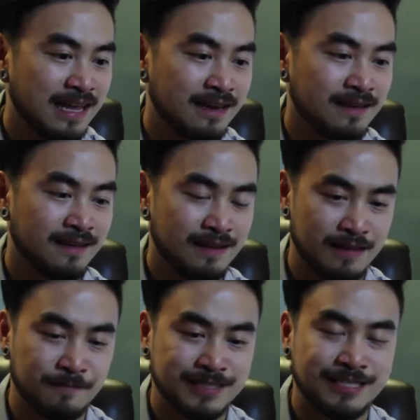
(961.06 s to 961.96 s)
in
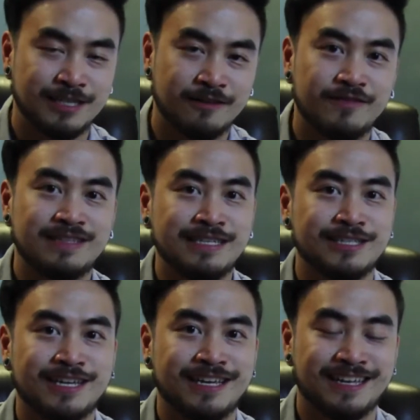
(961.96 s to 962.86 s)
the position of a
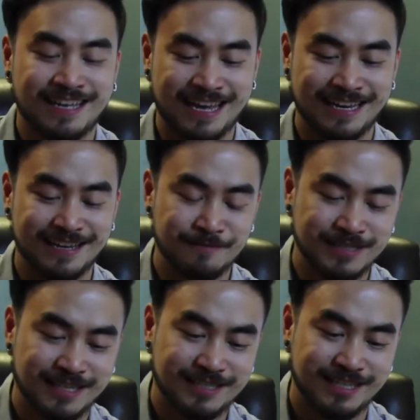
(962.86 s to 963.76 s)
DJ and a
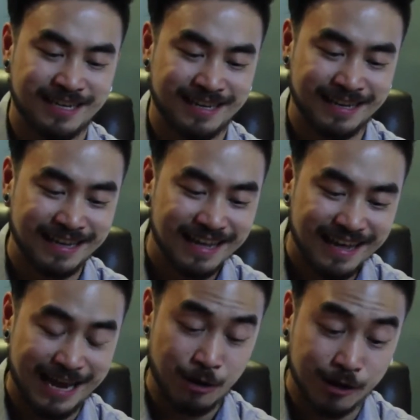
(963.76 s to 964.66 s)
musician,
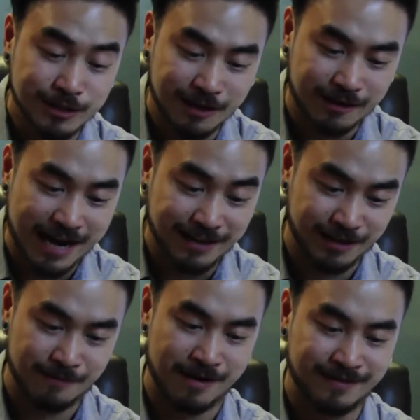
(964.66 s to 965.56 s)
and also a
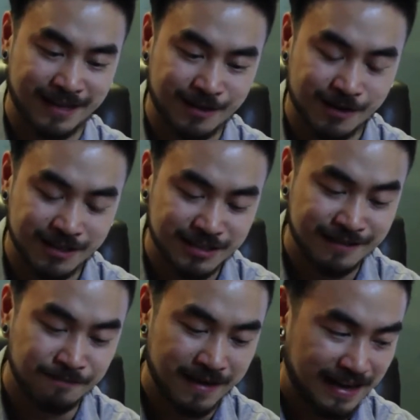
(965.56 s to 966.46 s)
writer about
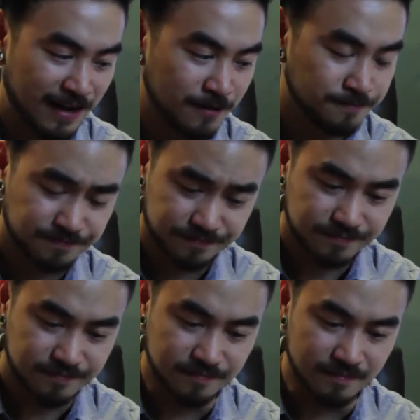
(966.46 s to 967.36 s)
technology, parang
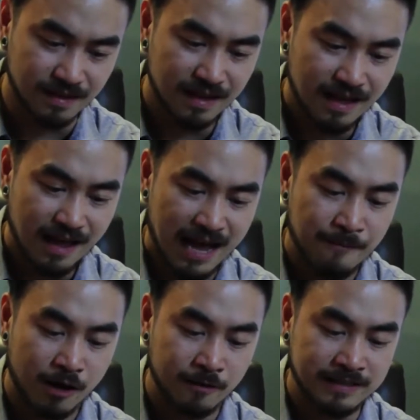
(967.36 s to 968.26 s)

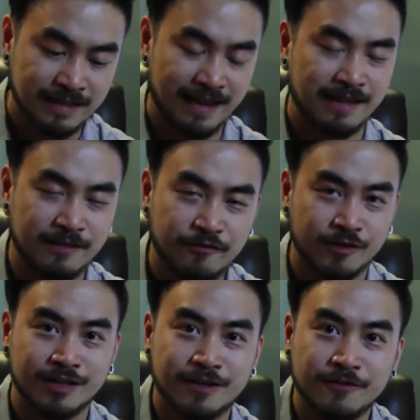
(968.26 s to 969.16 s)
I'm always like at the
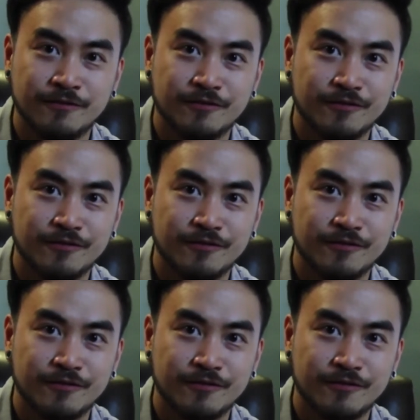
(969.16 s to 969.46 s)
front of